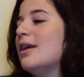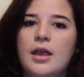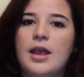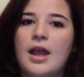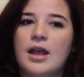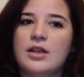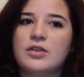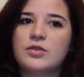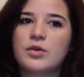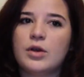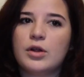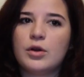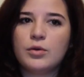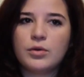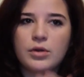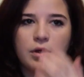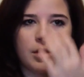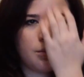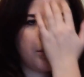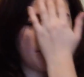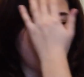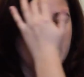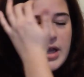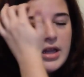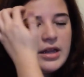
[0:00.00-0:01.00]
Yeah, so I don't
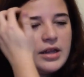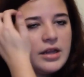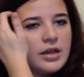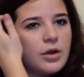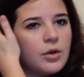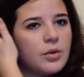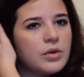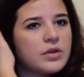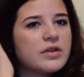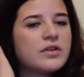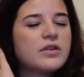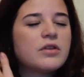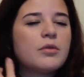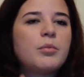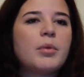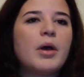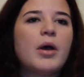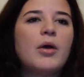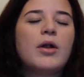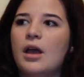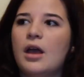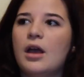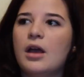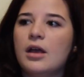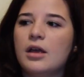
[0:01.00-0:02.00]
completely know what this is
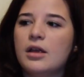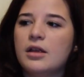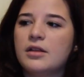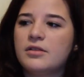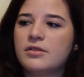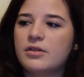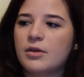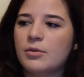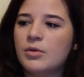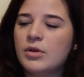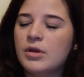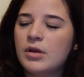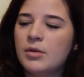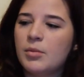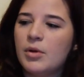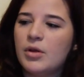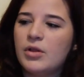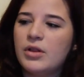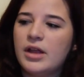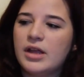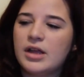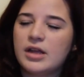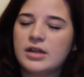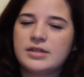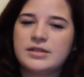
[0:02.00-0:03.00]
about. It's something about
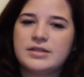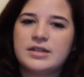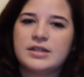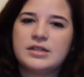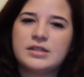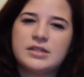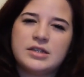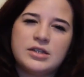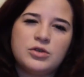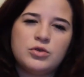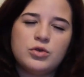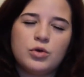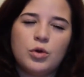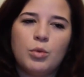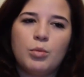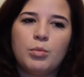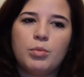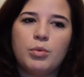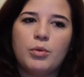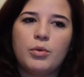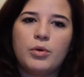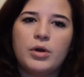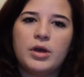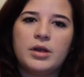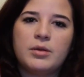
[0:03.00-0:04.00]
like a 16-year-old
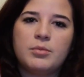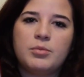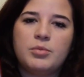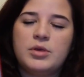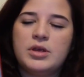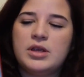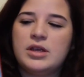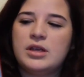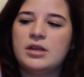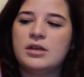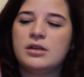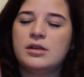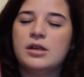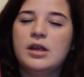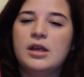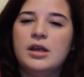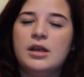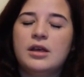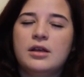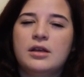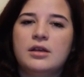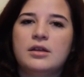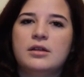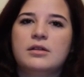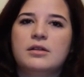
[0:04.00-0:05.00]
boy being
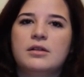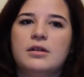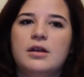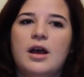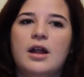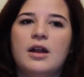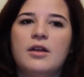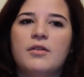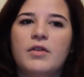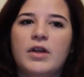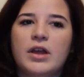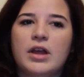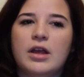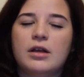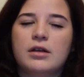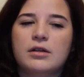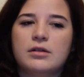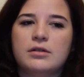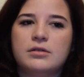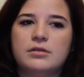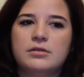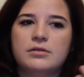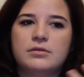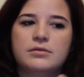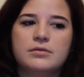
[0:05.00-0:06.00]
kind of like
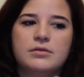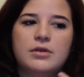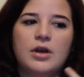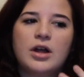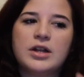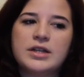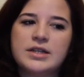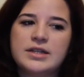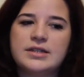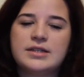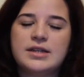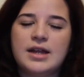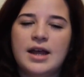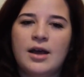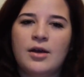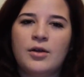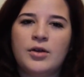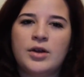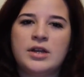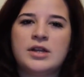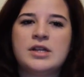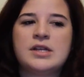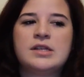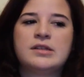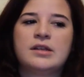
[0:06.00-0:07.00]
hunted down,
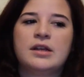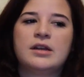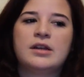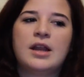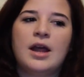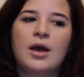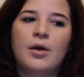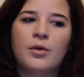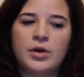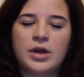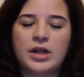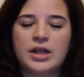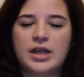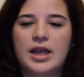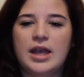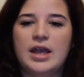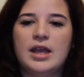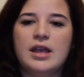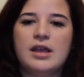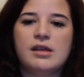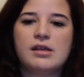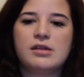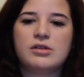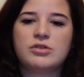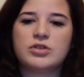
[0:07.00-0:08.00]
and he's like now in a
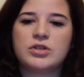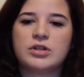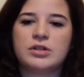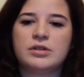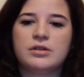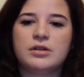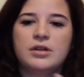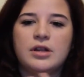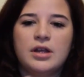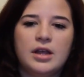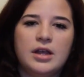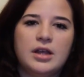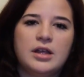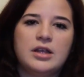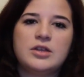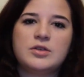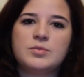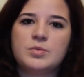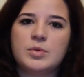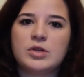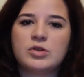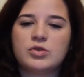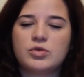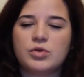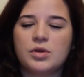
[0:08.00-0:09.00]
cage and he's
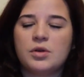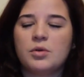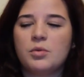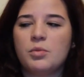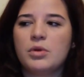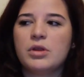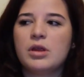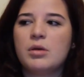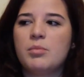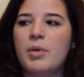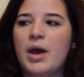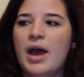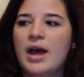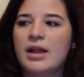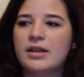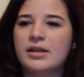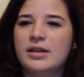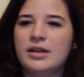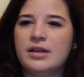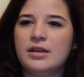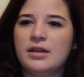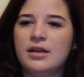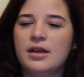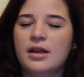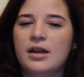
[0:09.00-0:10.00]
being treated really
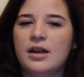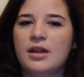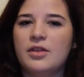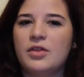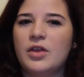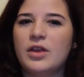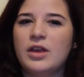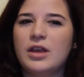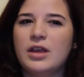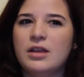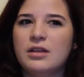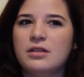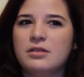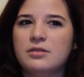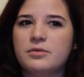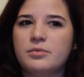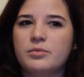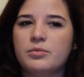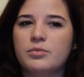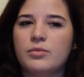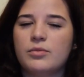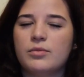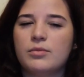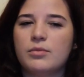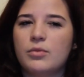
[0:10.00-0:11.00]
badly, and I think he's
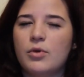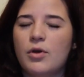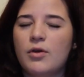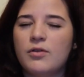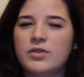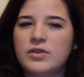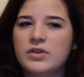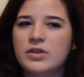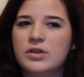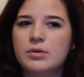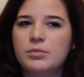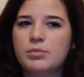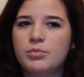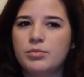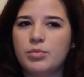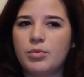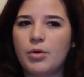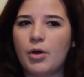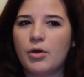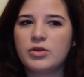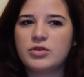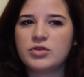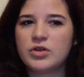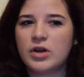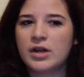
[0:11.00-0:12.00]
obviously
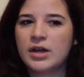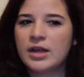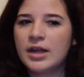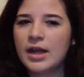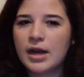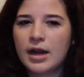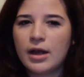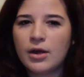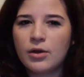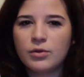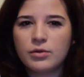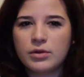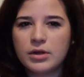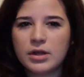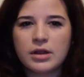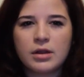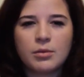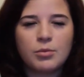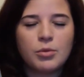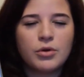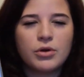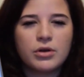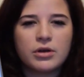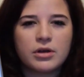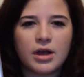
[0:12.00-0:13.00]
probably trying to get out in the
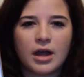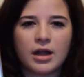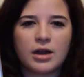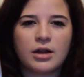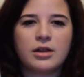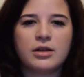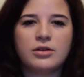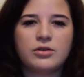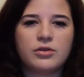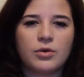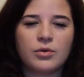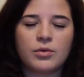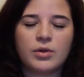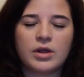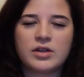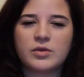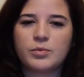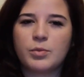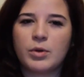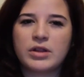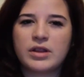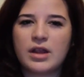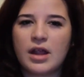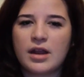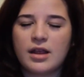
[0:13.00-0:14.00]
book. I don't
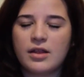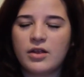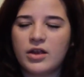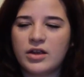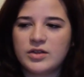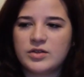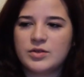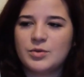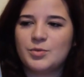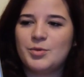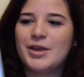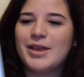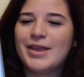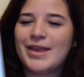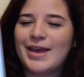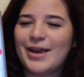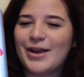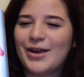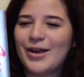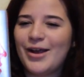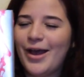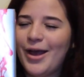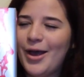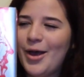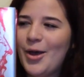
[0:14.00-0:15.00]
expect that he likes to be
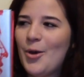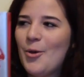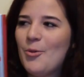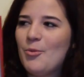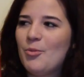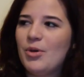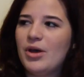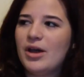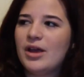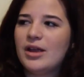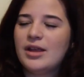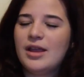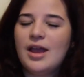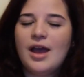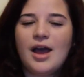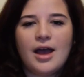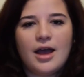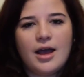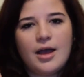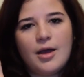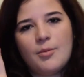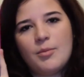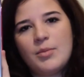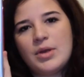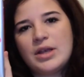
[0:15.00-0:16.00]
there. But
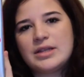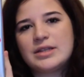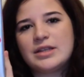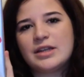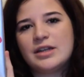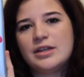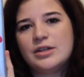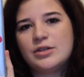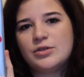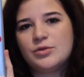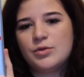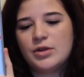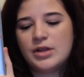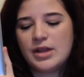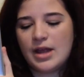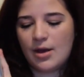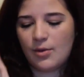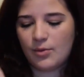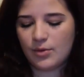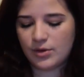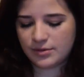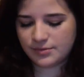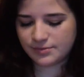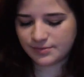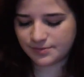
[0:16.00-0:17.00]
yeah, I'm excited to read
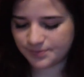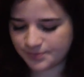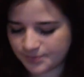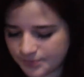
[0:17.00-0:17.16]
that one.